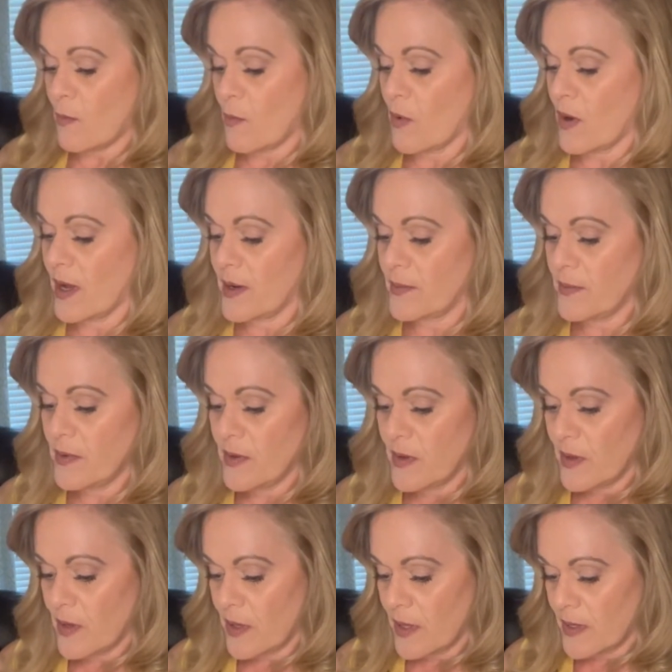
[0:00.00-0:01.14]
one.
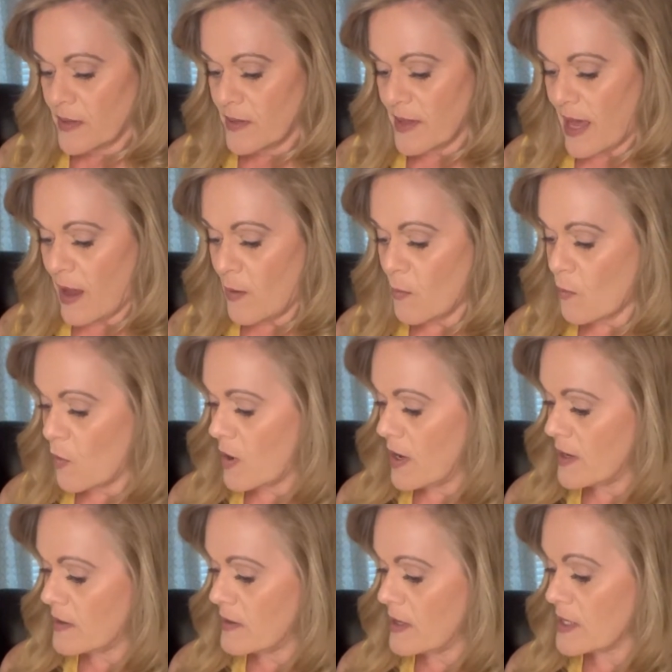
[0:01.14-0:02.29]
That
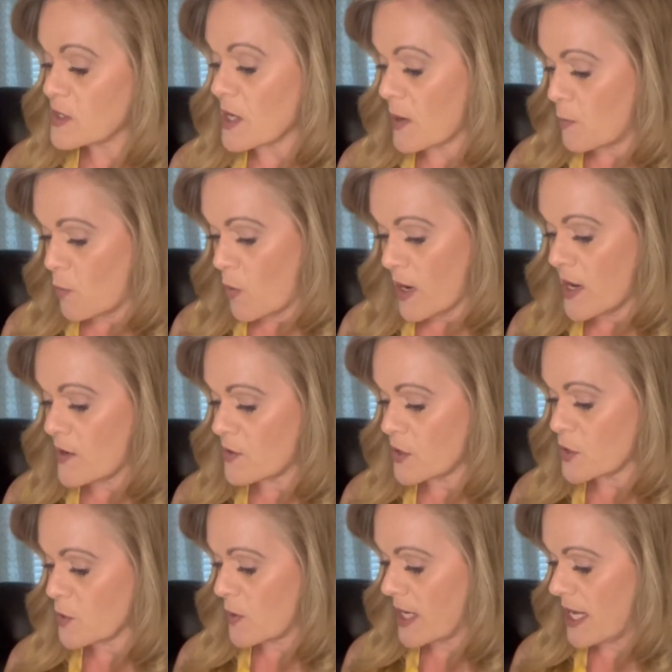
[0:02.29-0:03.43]
one is one hundred
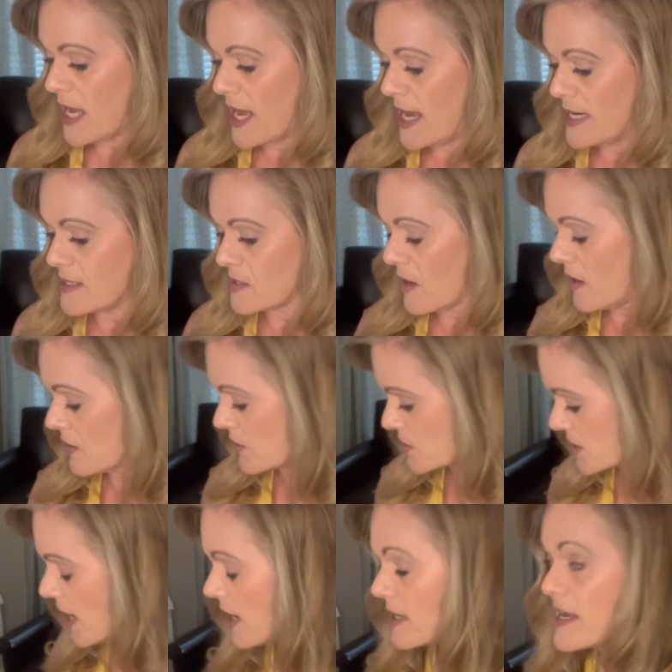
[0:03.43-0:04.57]
twenty-eight dollars.
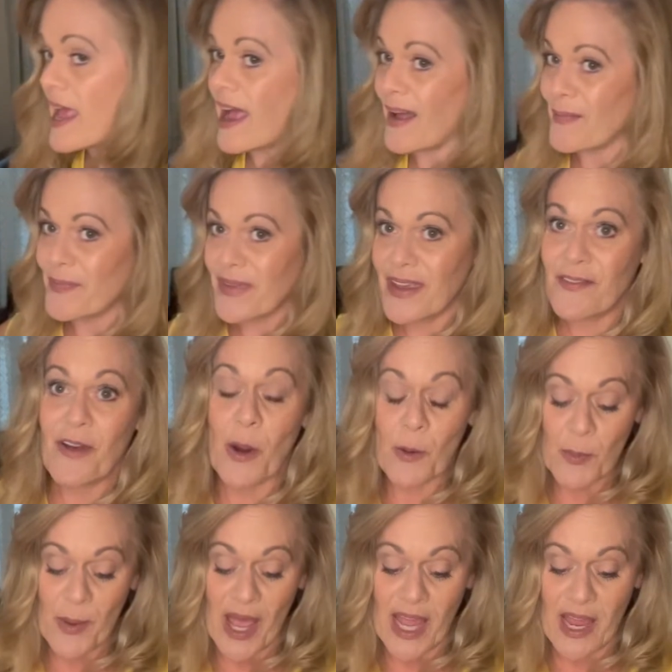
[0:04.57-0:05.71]
Now, if I were to
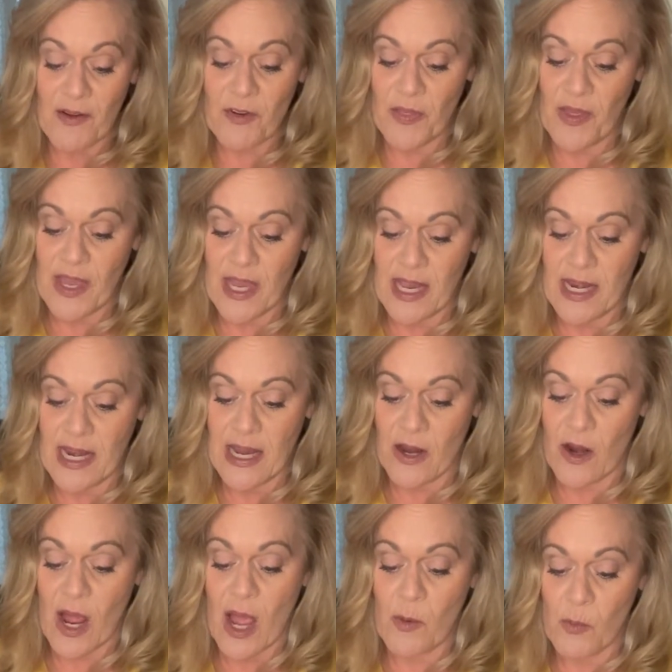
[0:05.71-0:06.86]
buy everything in
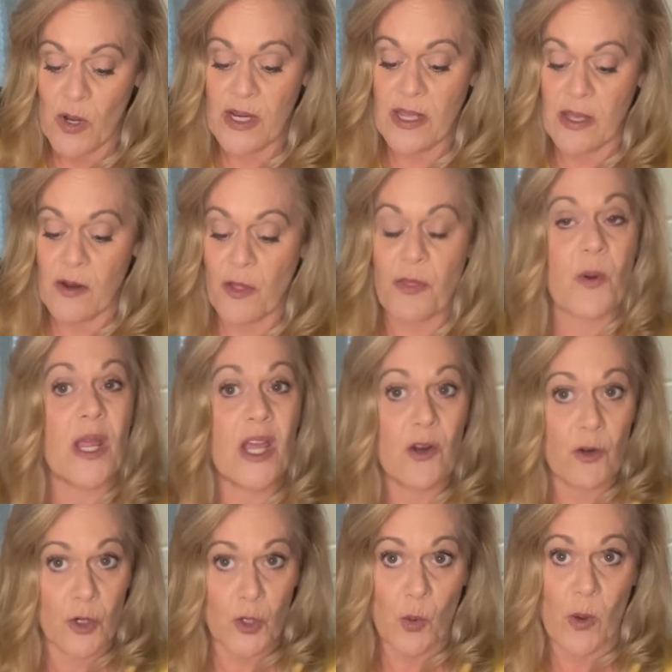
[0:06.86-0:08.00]
here, I would get a three
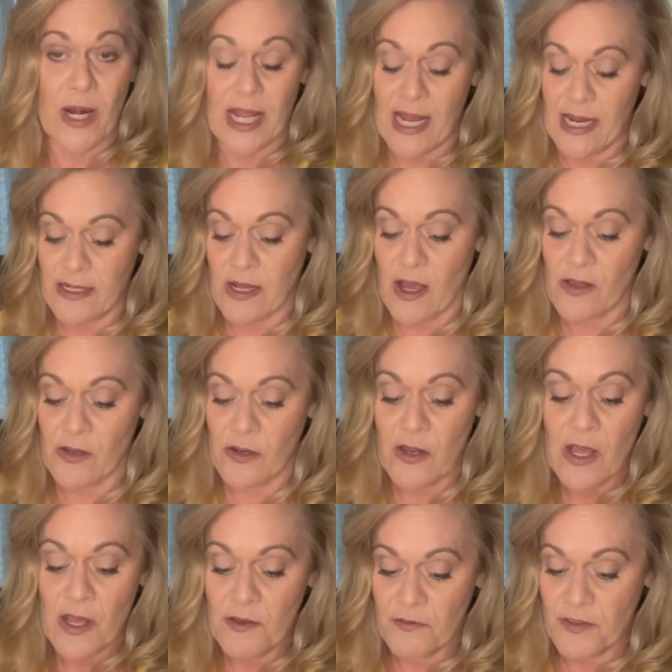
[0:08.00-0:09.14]
hundred twenty-eight dollars and
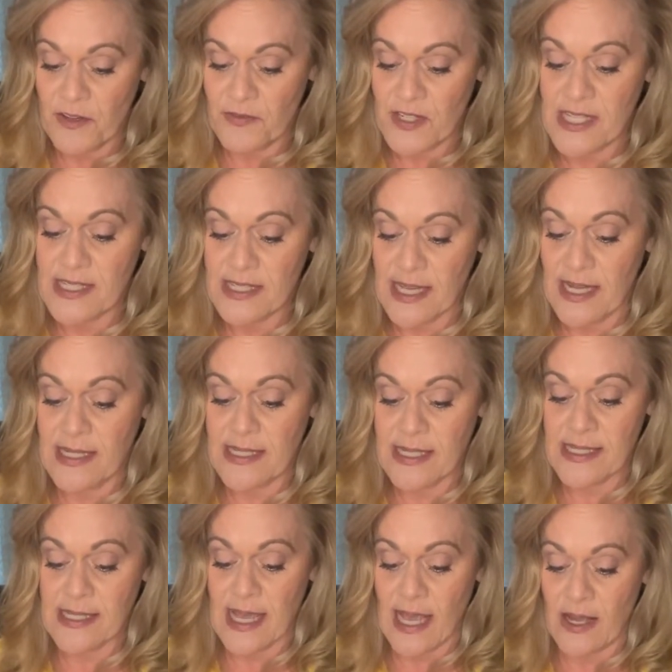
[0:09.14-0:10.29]
fifty cent
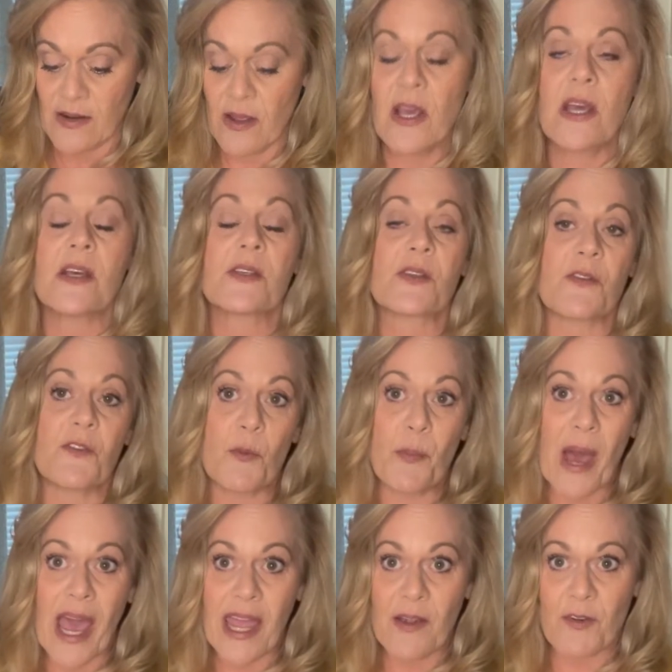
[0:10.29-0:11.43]
discount. So if you
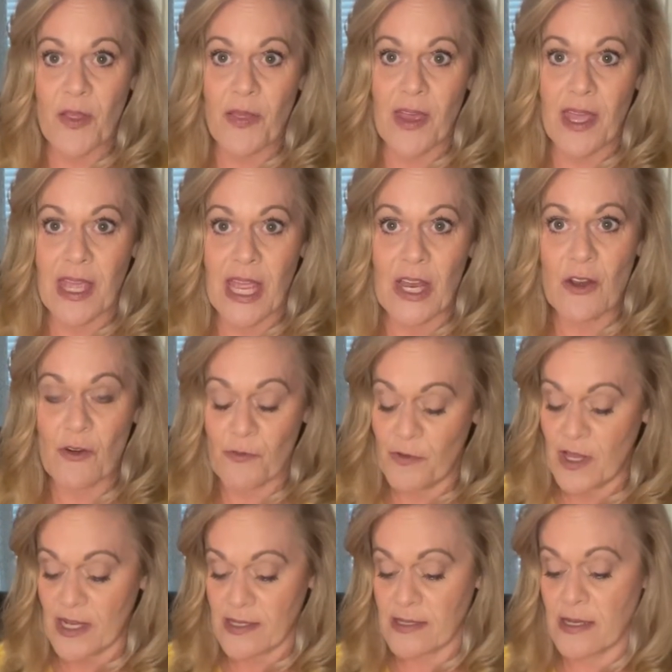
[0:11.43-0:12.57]
buy everything in your
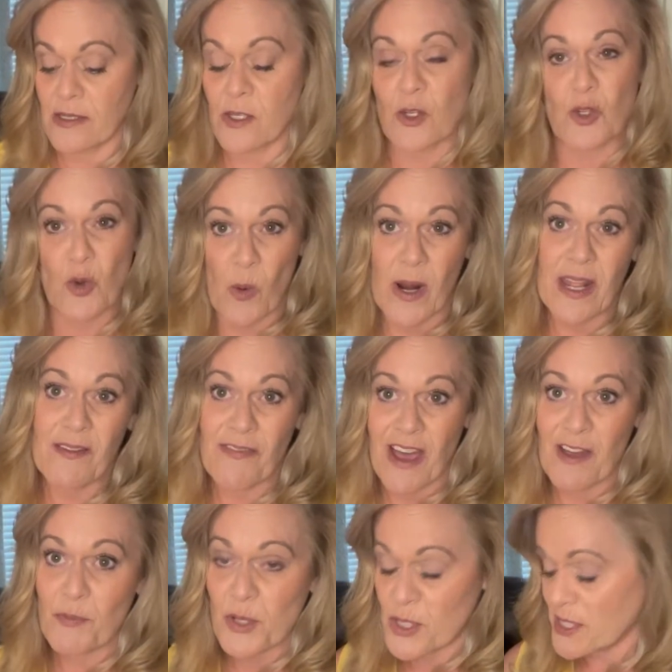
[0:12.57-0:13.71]
fix, it's a
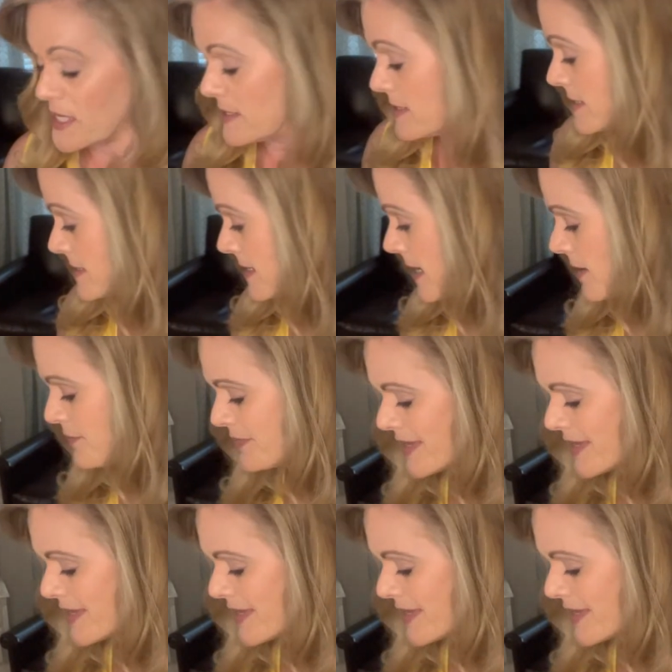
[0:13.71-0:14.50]
twenty-five percent discount.